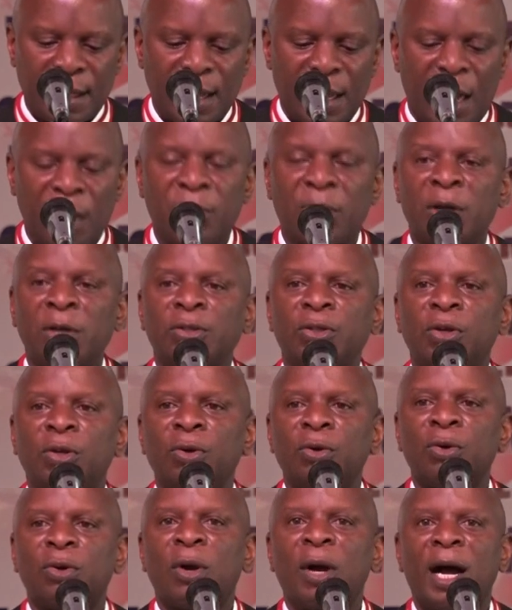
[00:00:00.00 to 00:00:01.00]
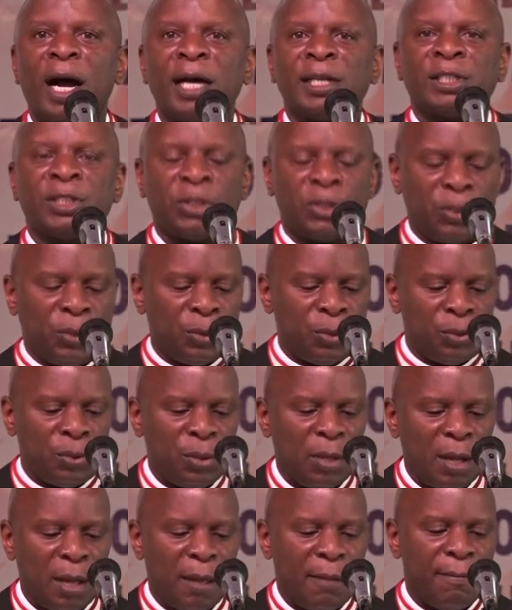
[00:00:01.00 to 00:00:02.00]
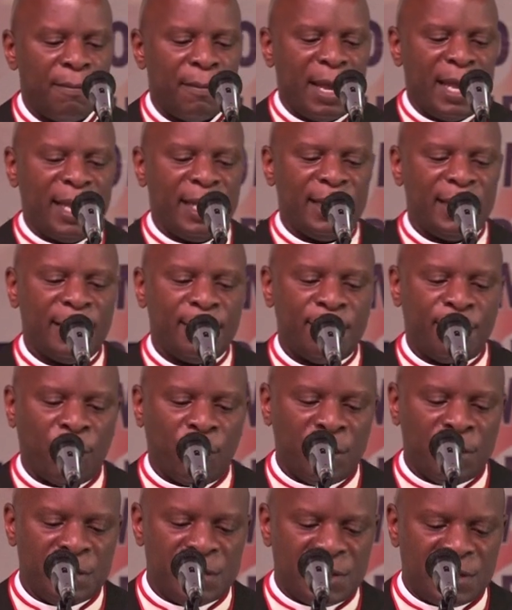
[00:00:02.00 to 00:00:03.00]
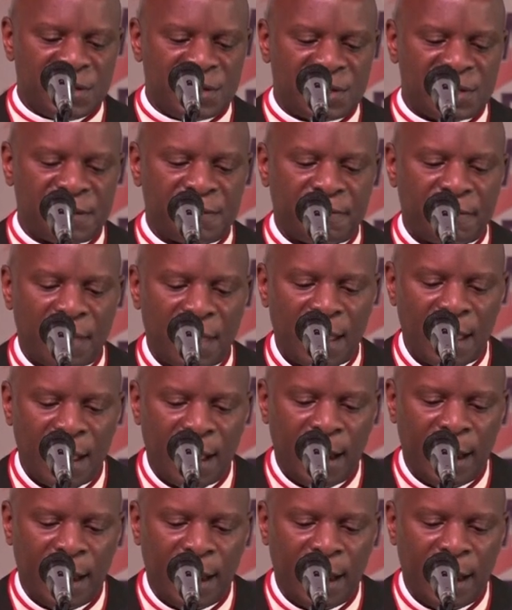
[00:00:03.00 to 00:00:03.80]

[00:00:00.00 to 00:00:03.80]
And we're going to look at two main points.